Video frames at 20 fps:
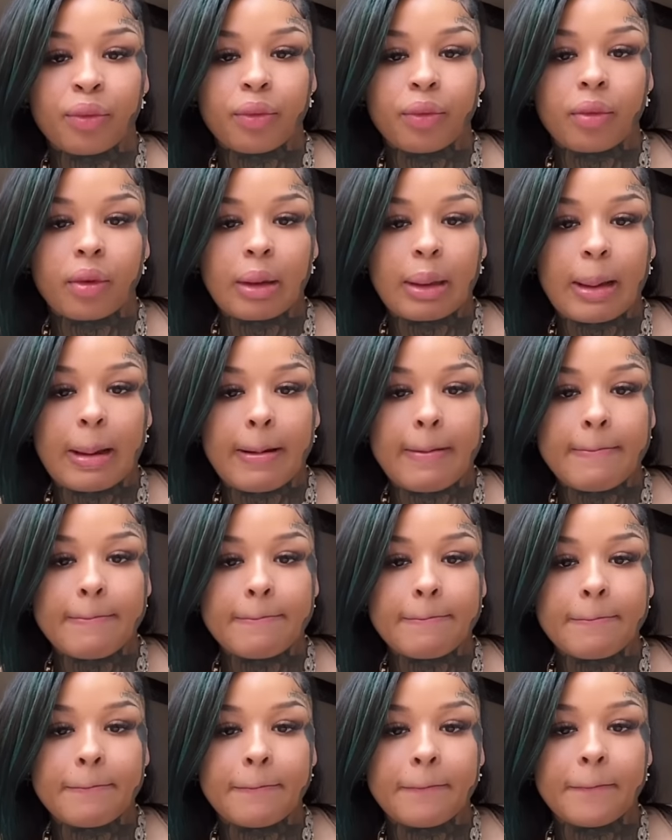
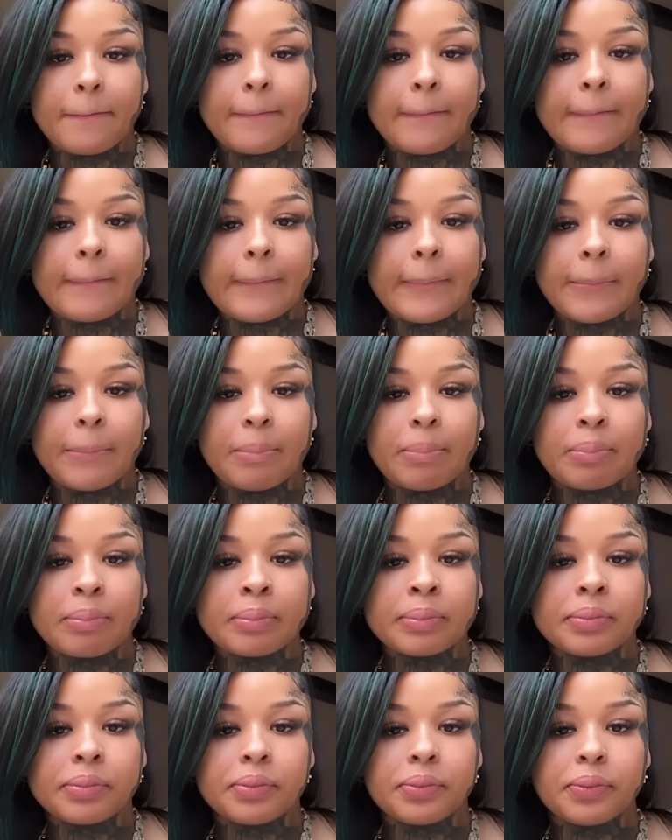
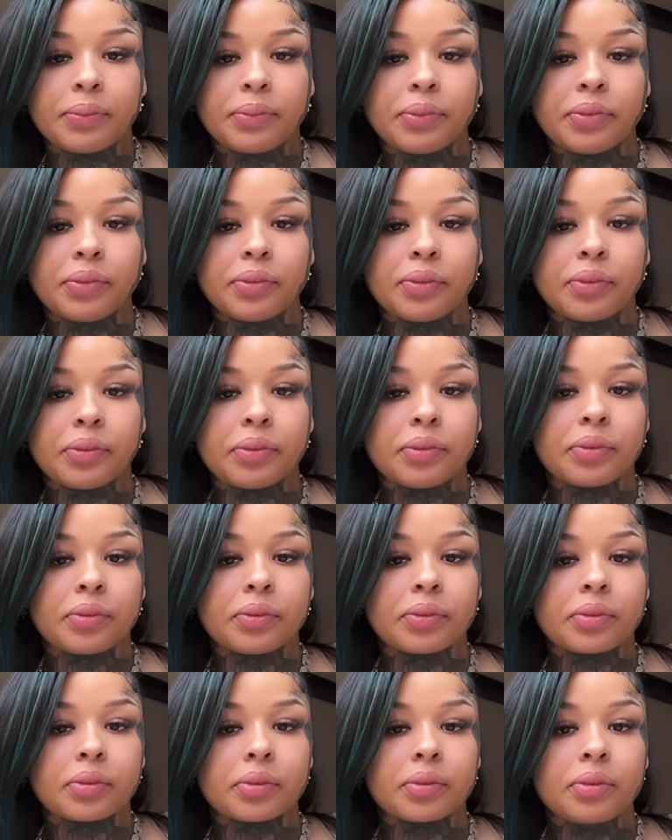
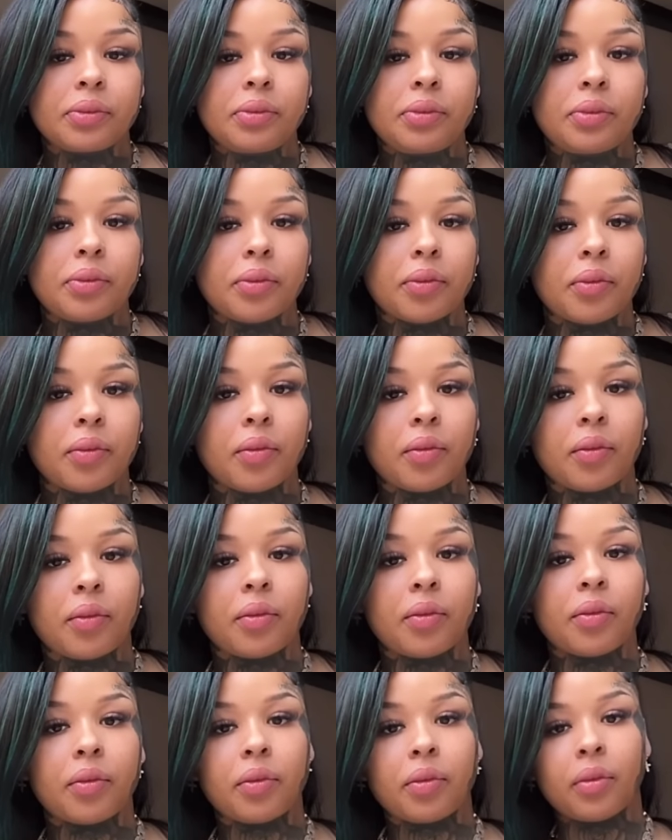
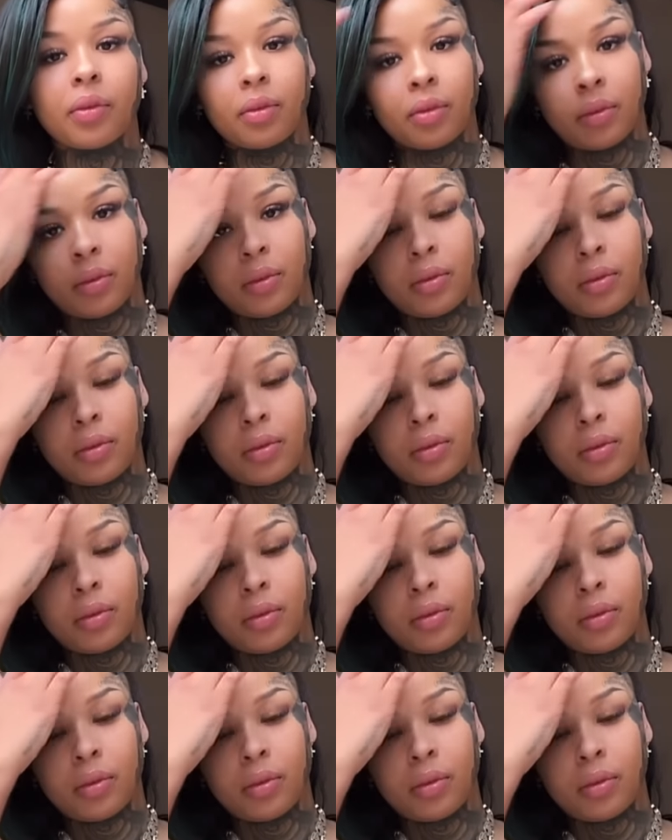[no speech]